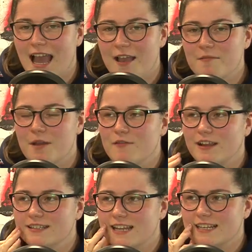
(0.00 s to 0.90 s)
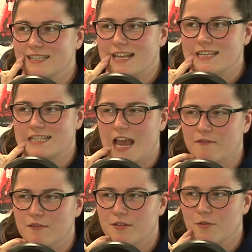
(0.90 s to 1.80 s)
Am I right in saying it's her
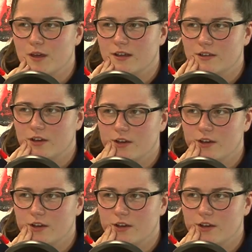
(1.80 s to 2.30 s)
7th World Cup?